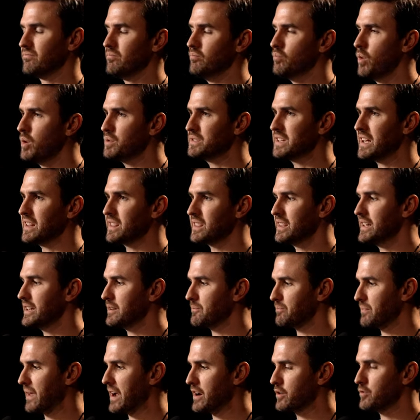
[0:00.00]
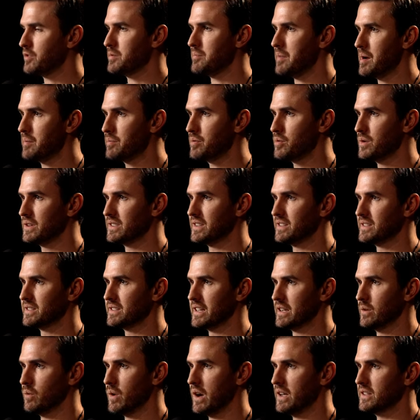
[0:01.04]
What was that thing? I don't remember what this
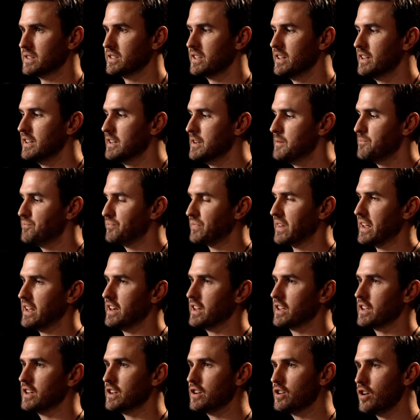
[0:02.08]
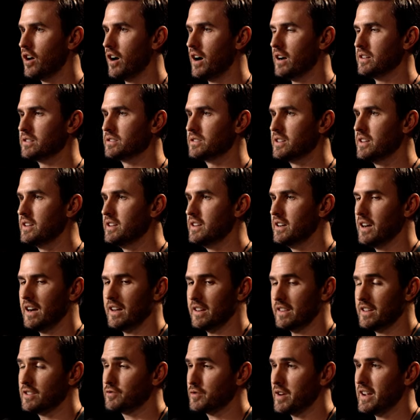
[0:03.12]
thing was. And it can cause,
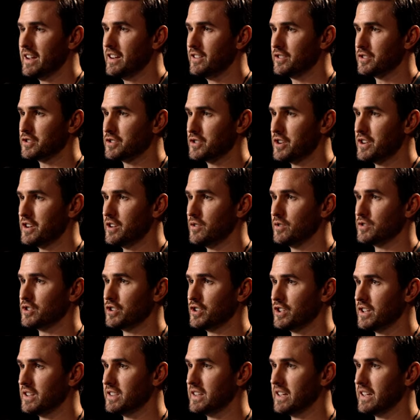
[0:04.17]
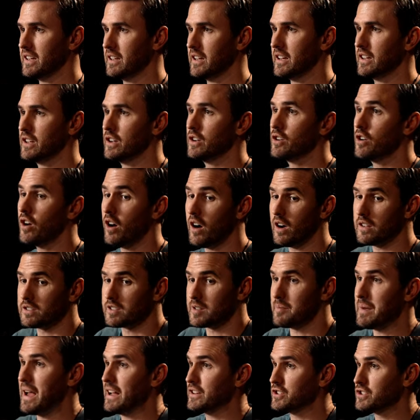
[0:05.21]
this right here, just so you know, is a good thing. It can cause
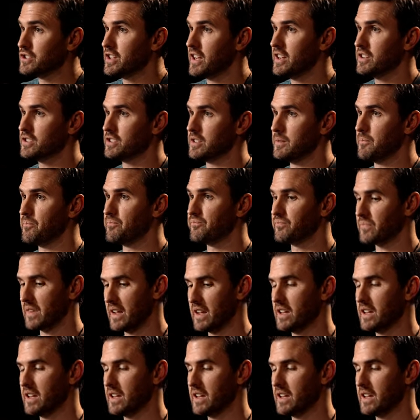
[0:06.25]
some agitation.